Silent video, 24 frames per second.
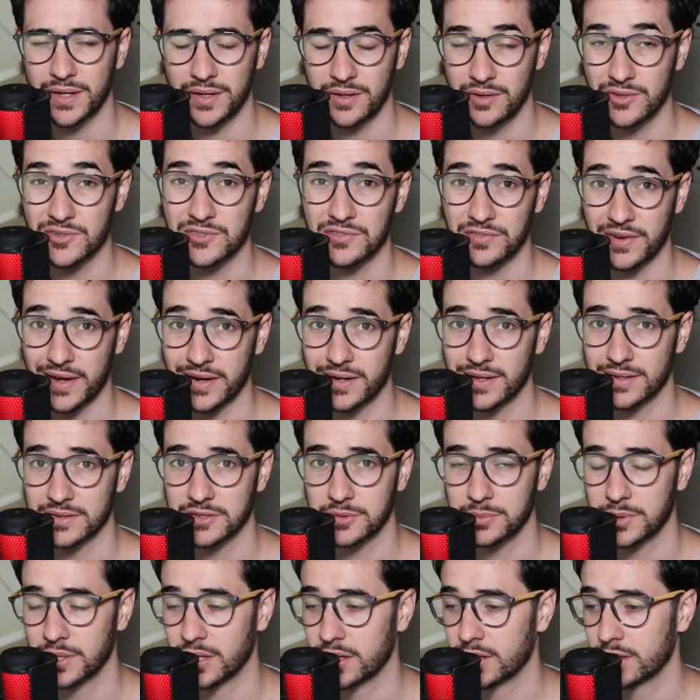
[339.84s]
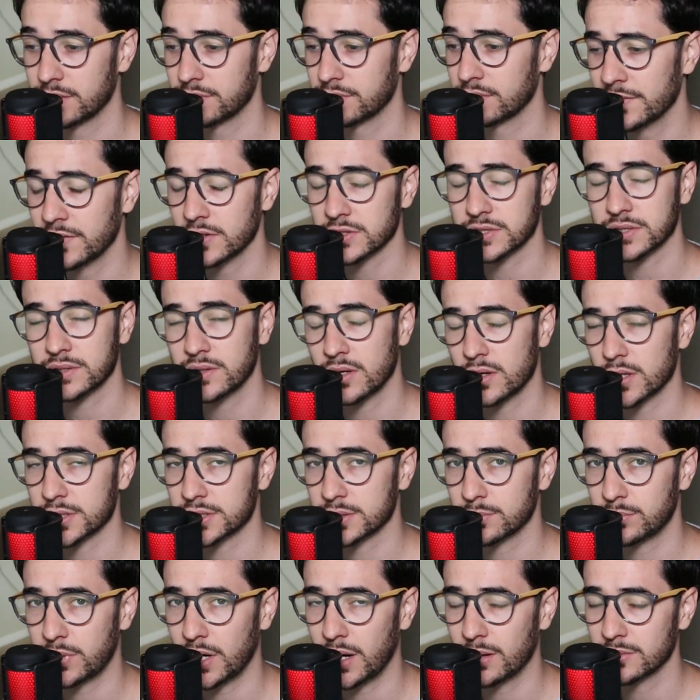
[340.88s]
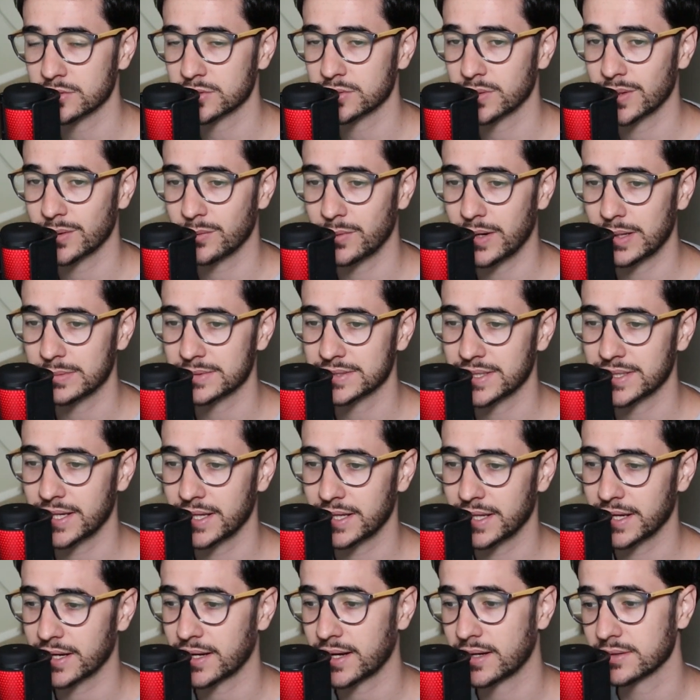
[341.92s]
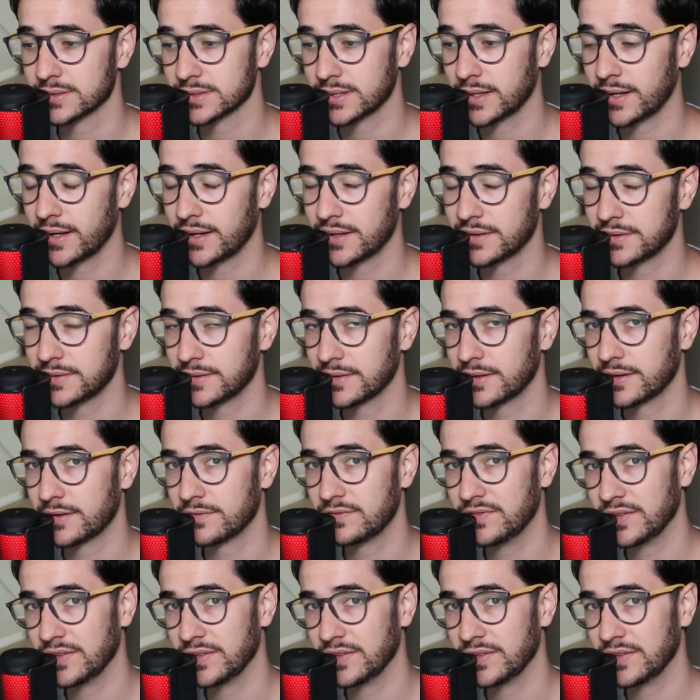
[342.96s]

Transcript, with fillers: not a huge fan of that to be honest. I've also noticed some problems with their website, like I was looking into their